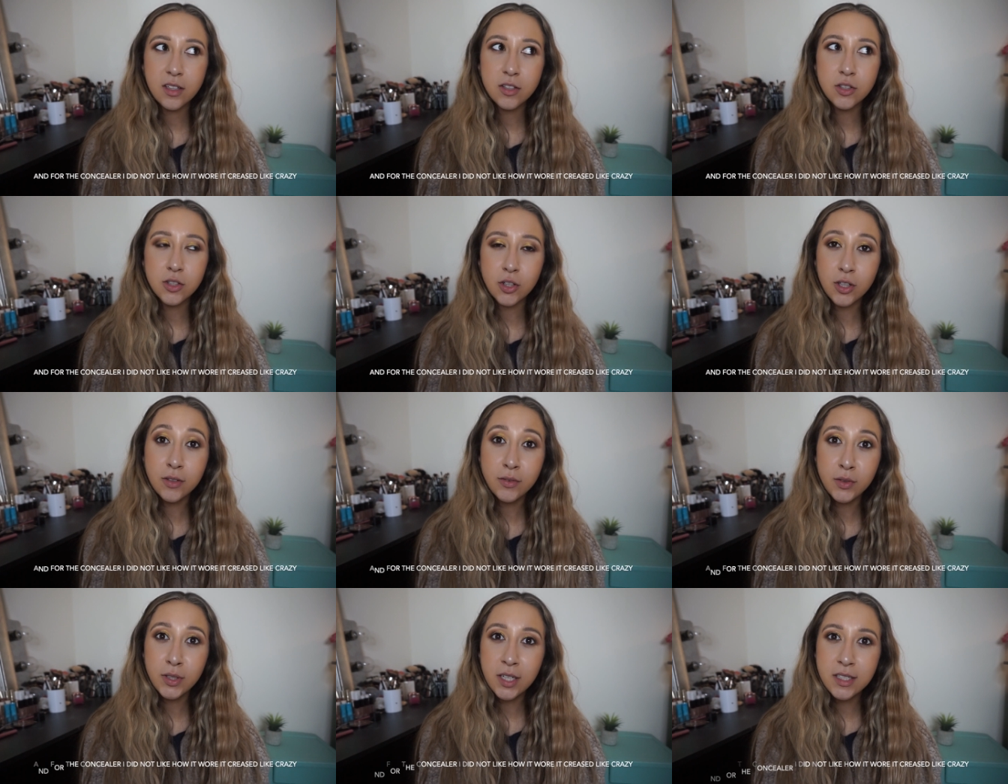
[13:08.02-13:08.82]
sorry
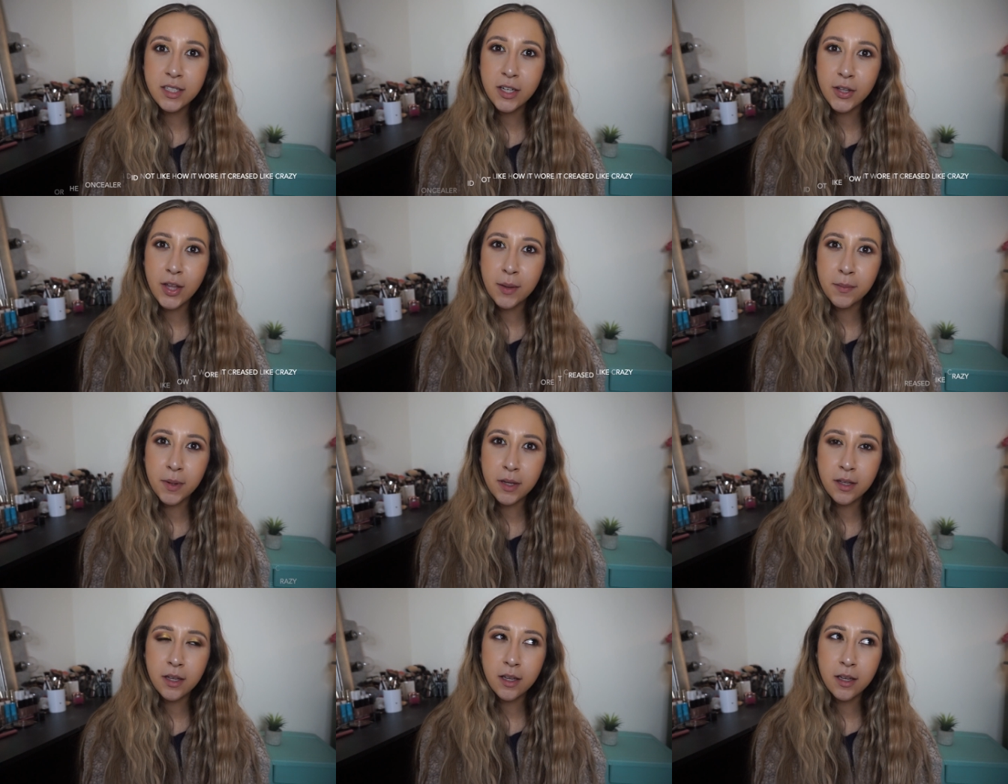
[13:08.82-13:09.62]
if you guys hear that
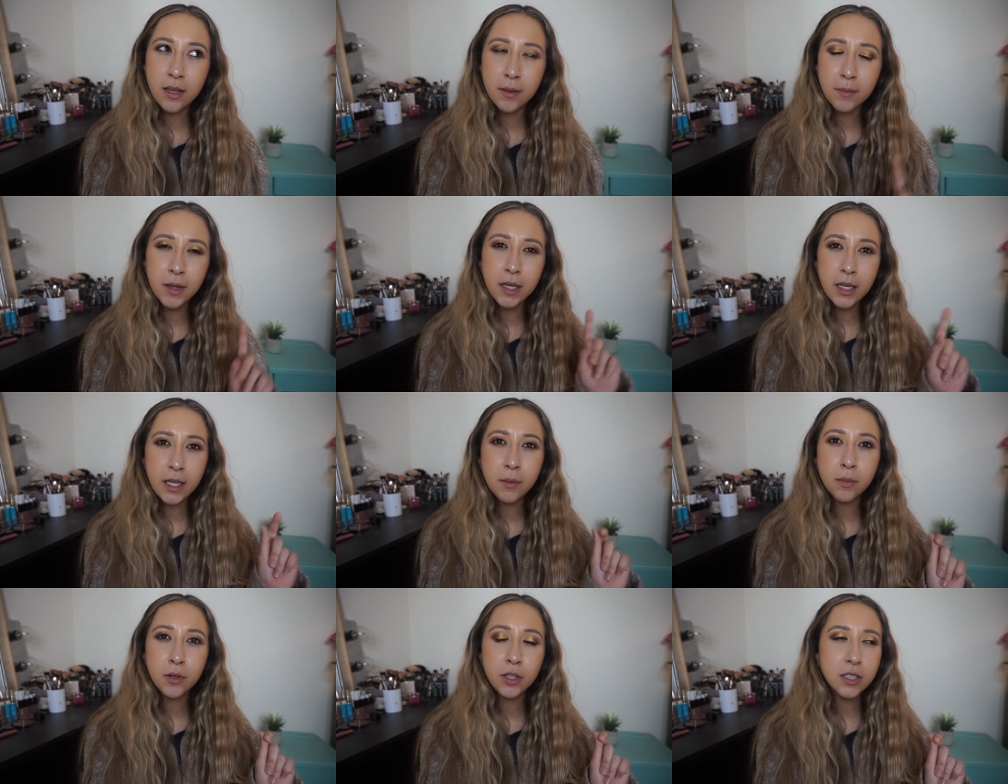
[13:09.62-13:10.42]
banging. My
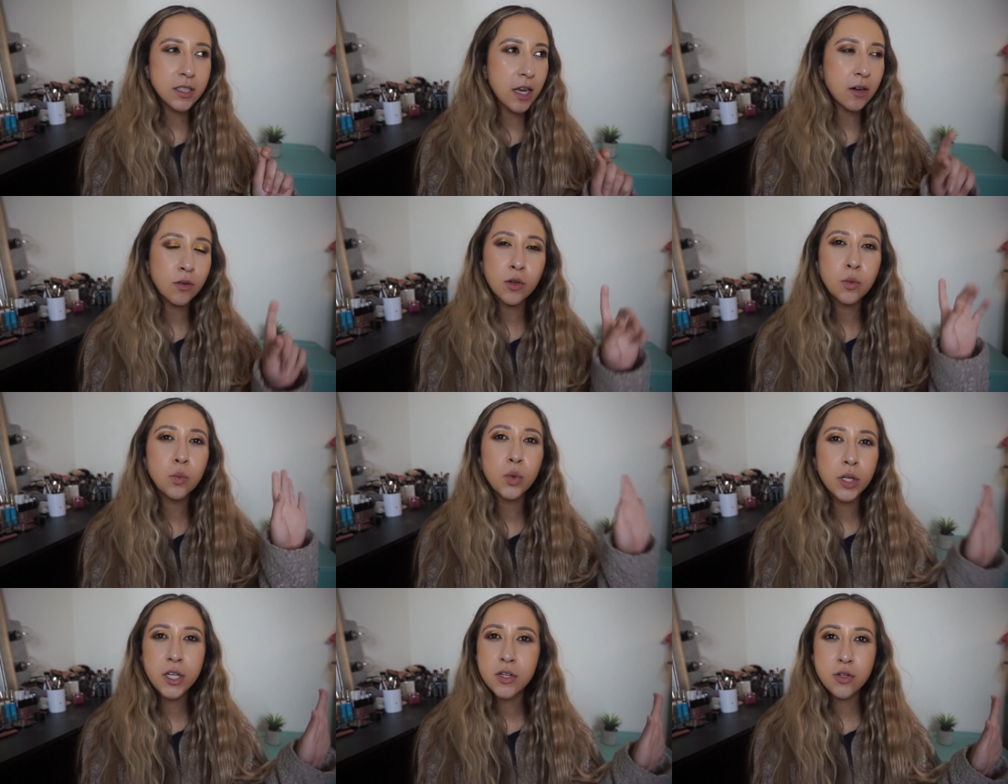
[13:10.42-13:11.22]
neighbor is, I don't know
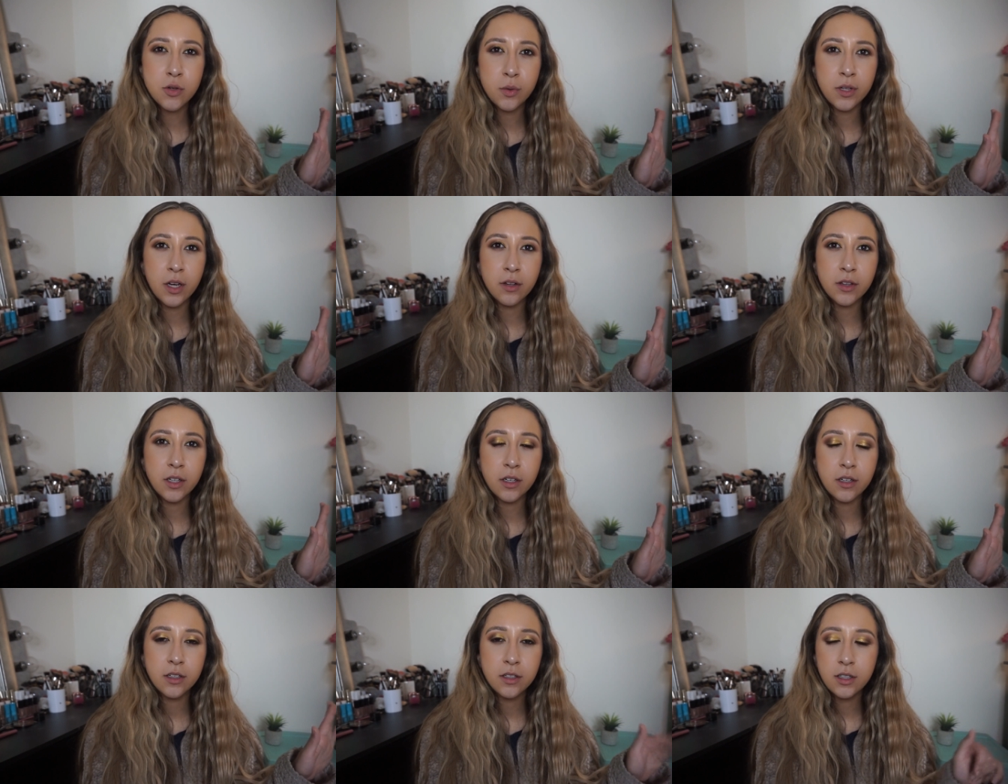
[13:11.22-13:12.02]
what he's doing out there.